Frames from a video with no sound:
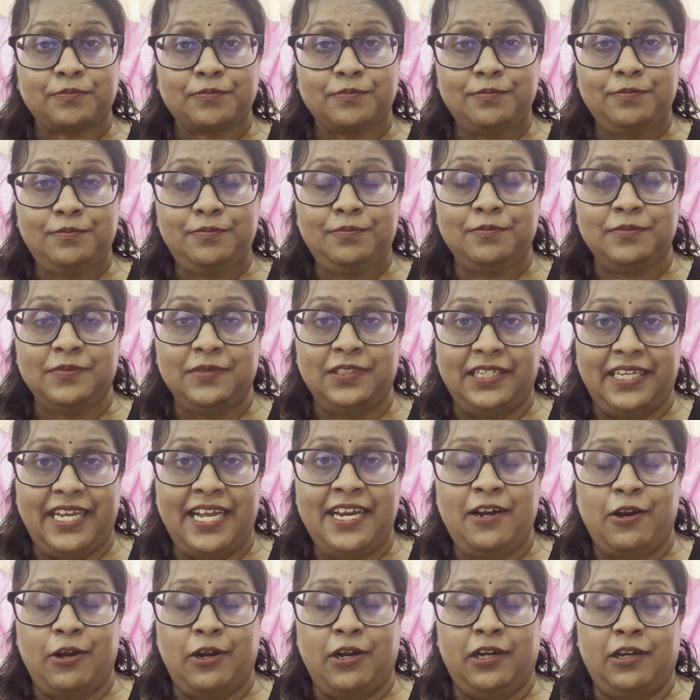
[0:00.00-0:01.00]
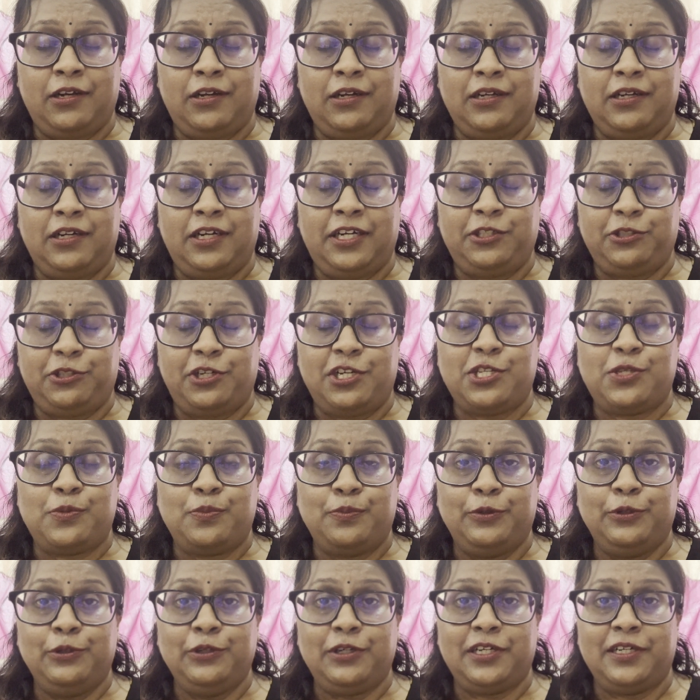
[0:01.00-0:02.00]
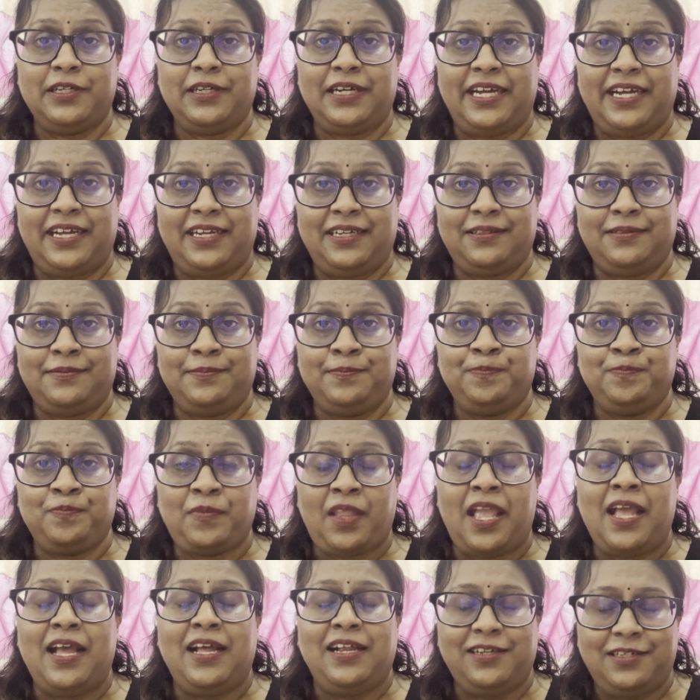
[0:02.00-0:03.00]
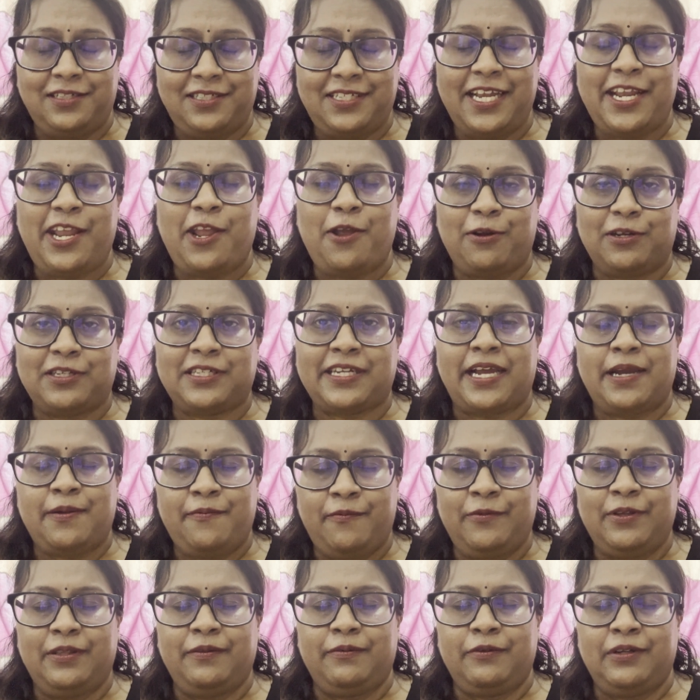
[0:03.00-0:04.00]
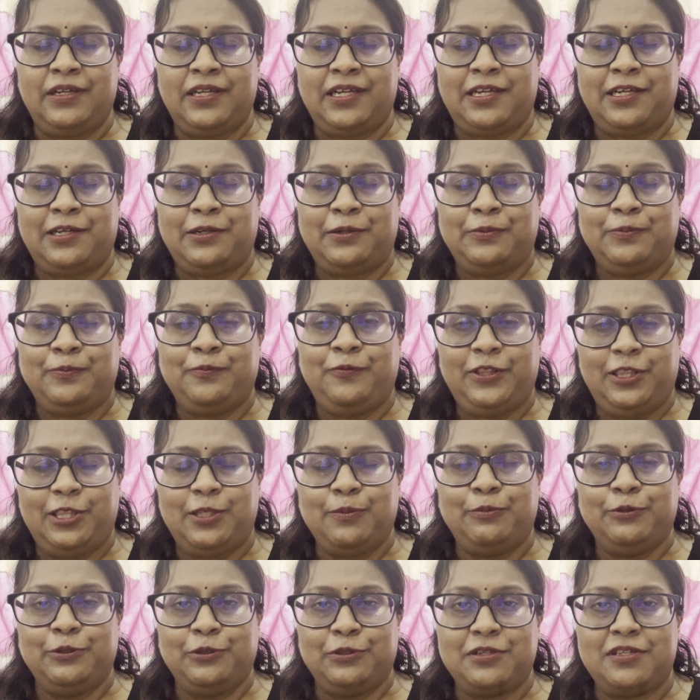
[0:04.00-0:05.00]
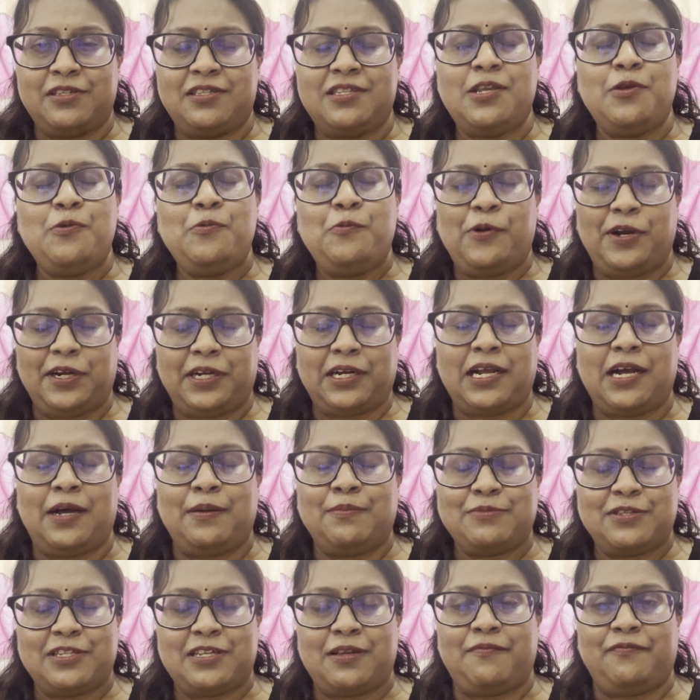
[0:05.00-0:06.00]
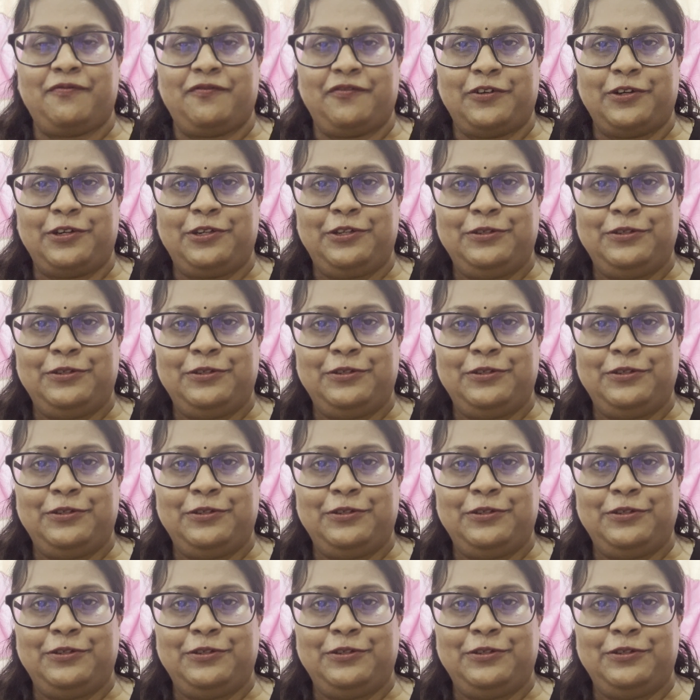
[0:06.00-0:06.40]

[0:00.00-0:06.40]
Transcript: get Andrea's book and take your time with the book. See what comes up for you.